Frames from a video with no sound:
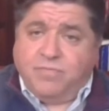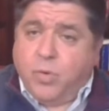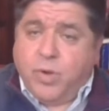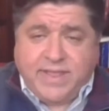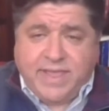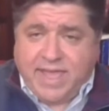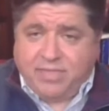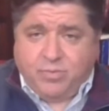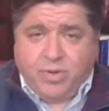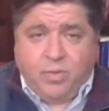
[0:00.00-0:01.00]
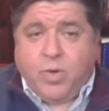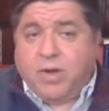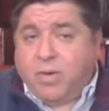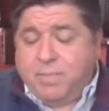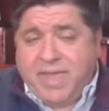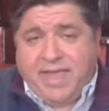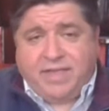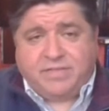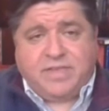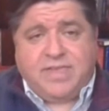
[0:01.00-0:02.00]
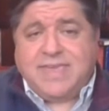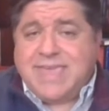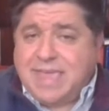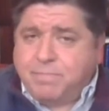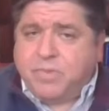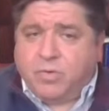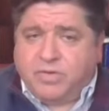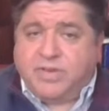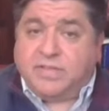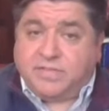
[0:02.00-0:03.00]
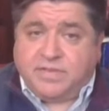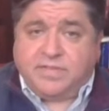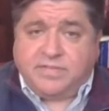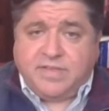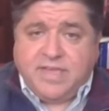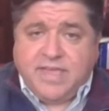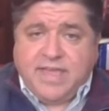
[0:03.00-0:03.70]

Avoid gathering. Wear a mask. Keep your distance.